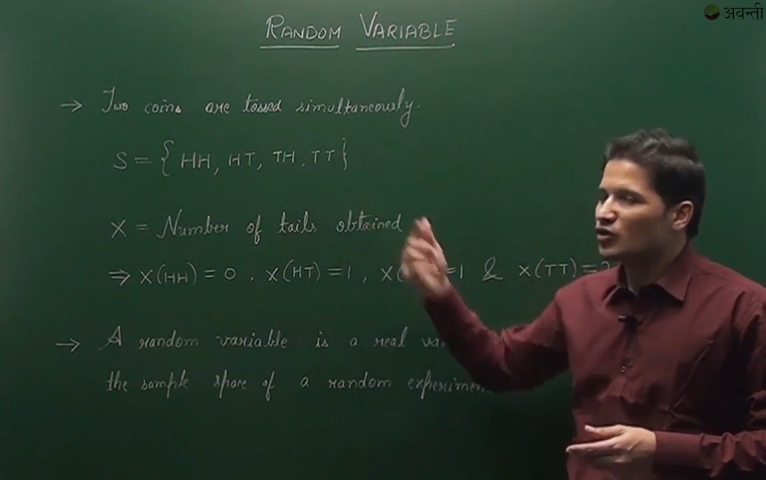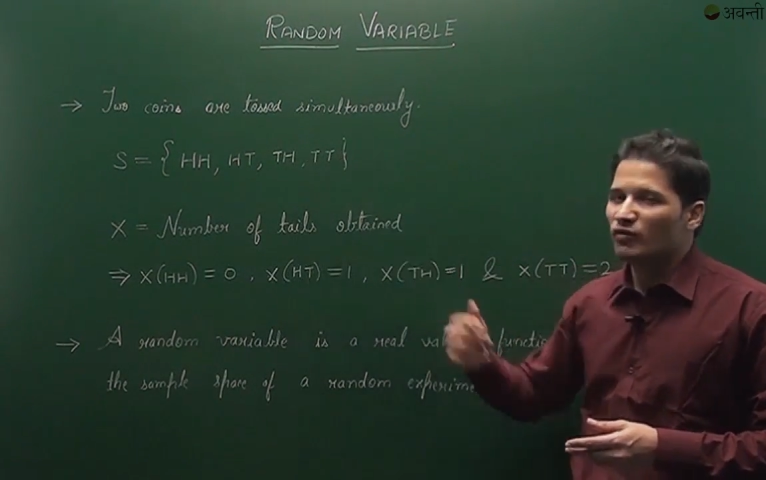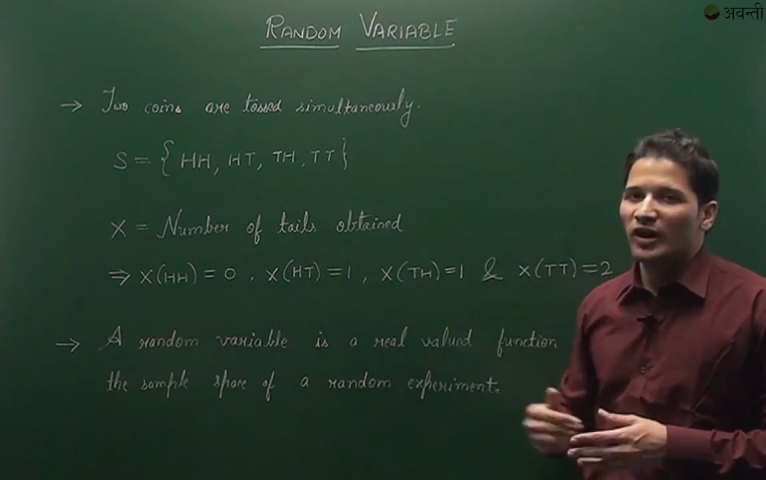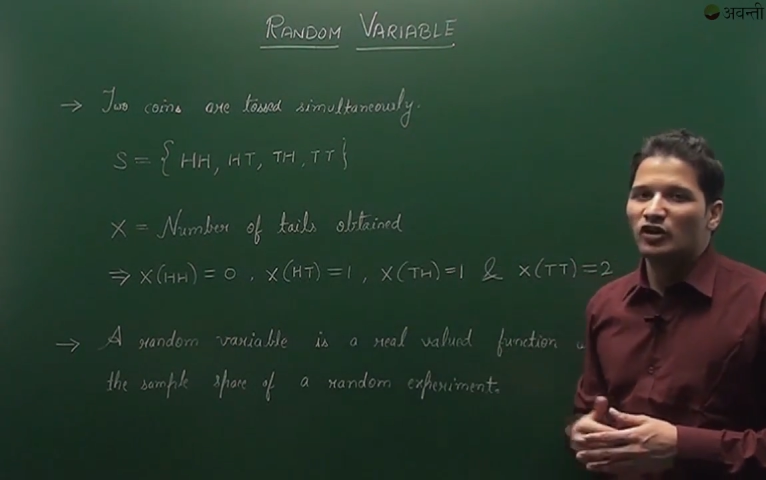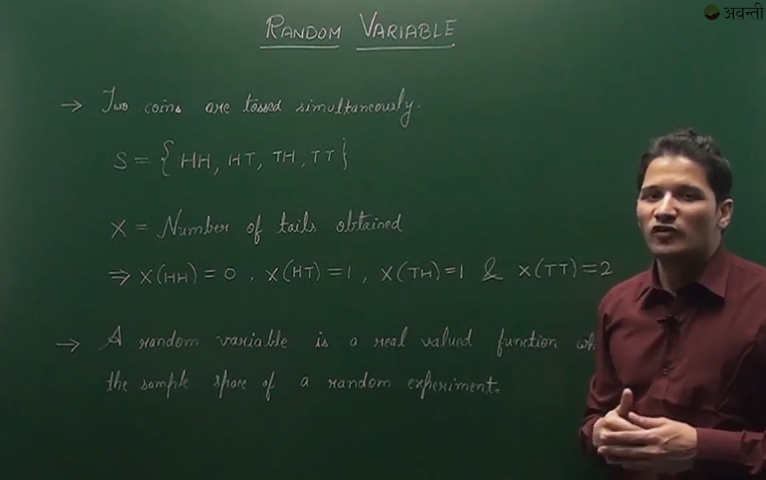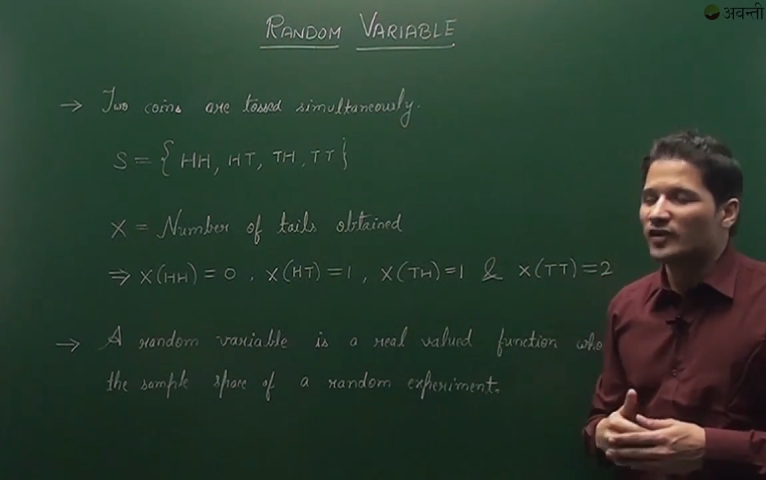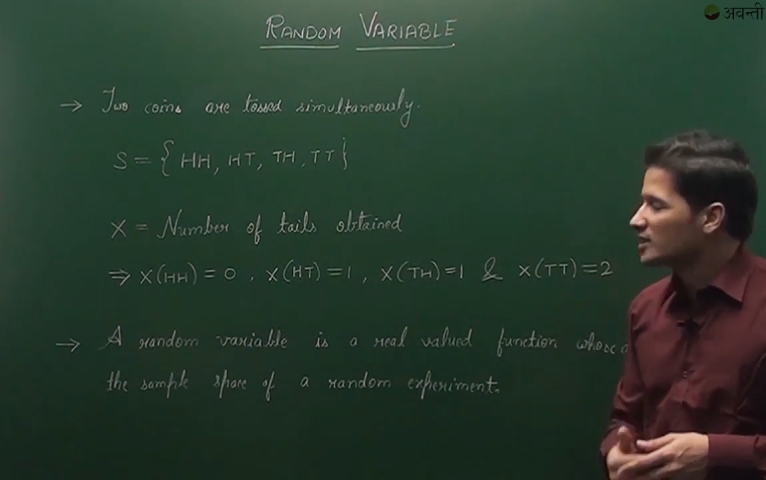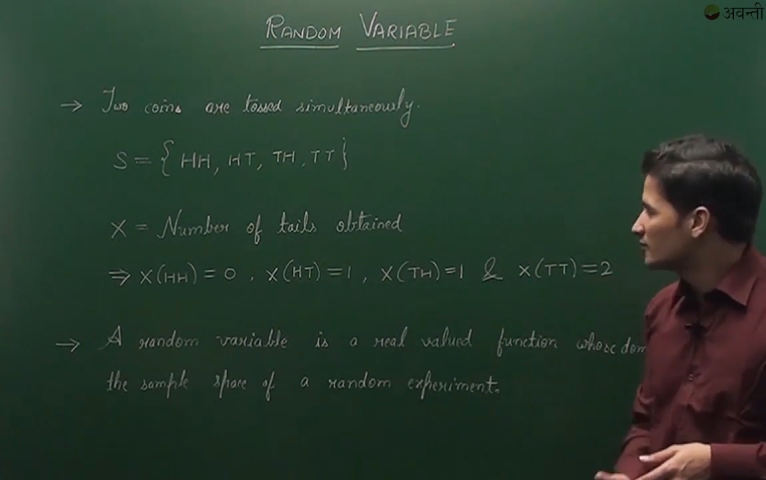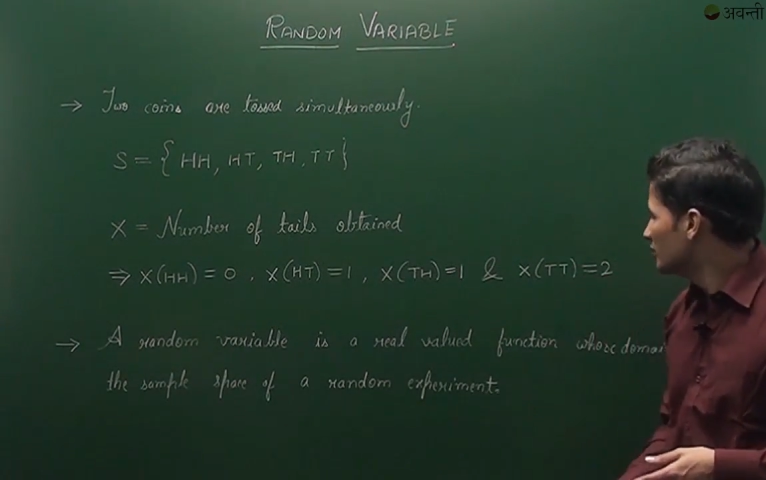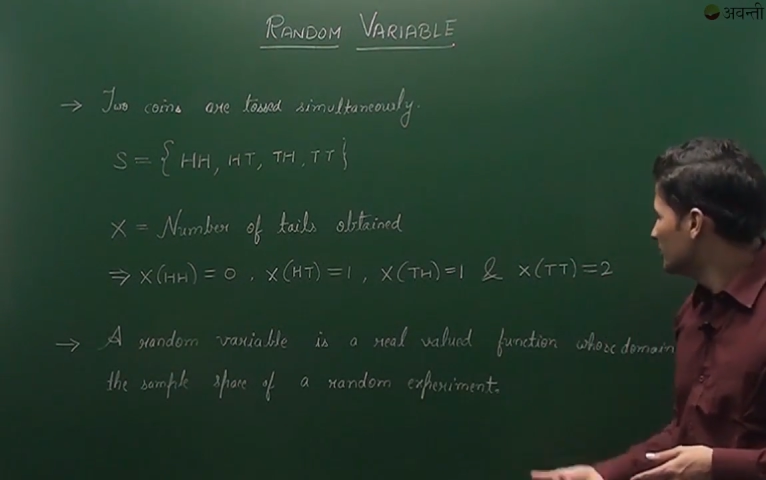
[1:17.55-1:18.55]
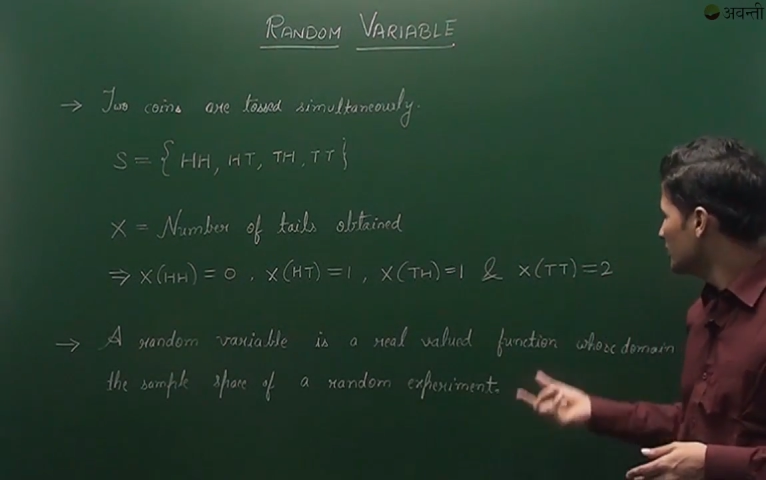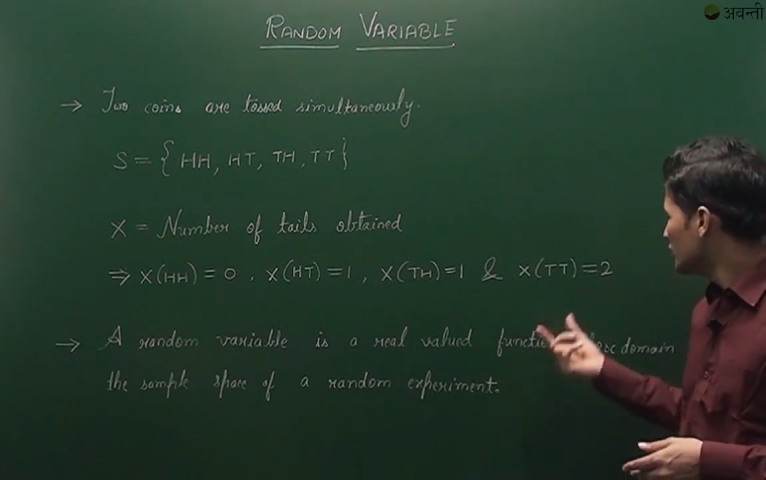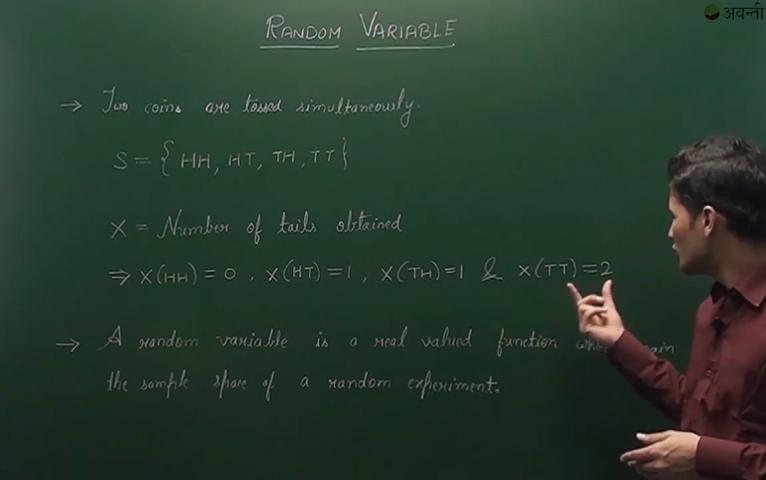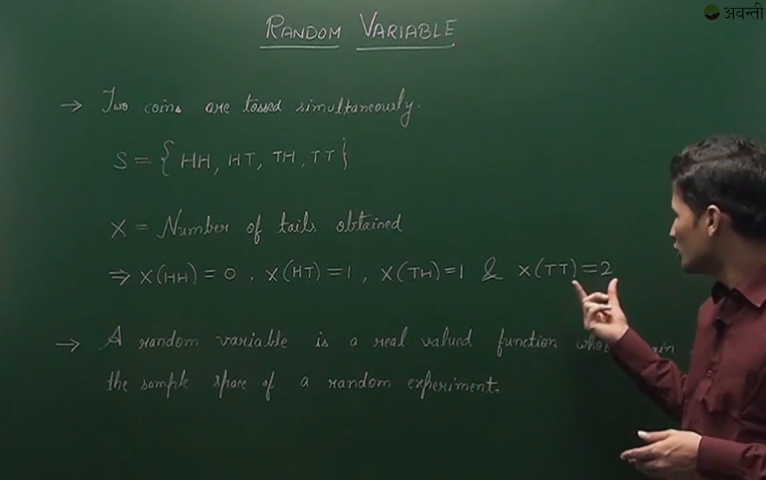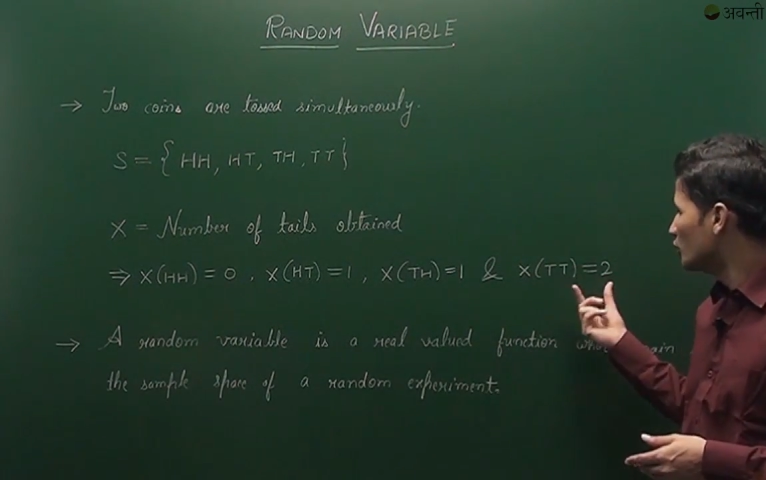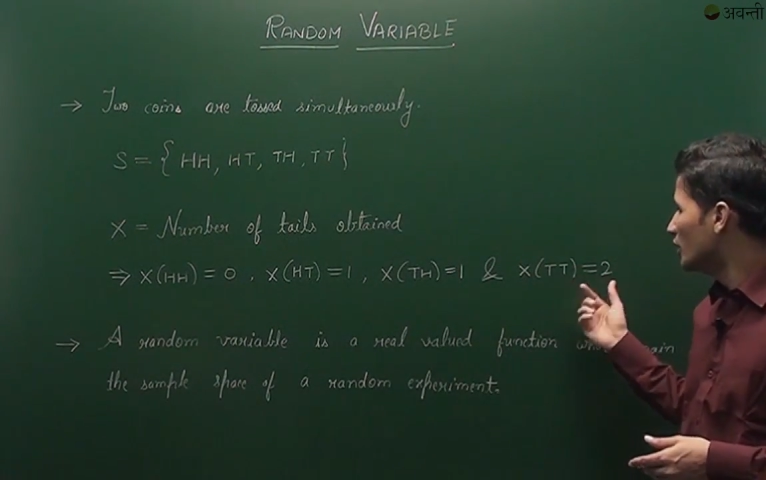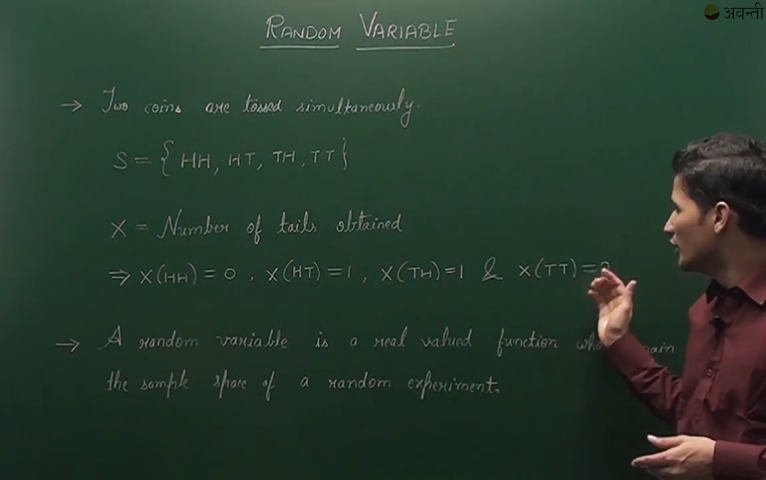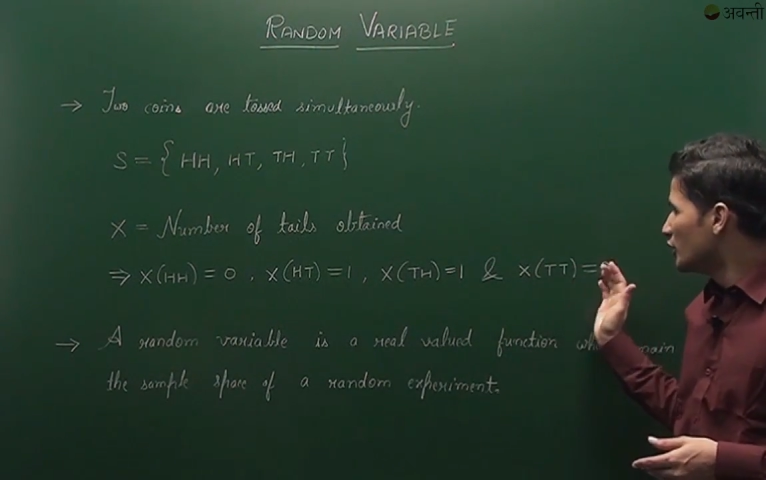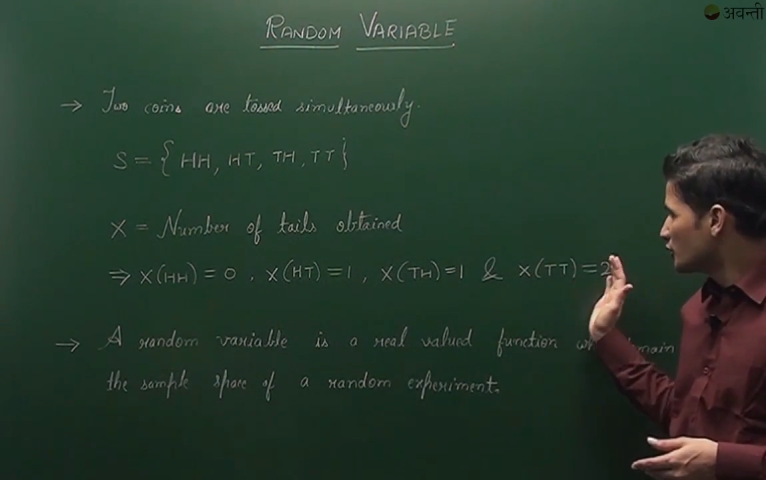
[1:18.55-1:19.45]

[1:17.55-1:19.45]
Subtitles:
so value of x will be 2.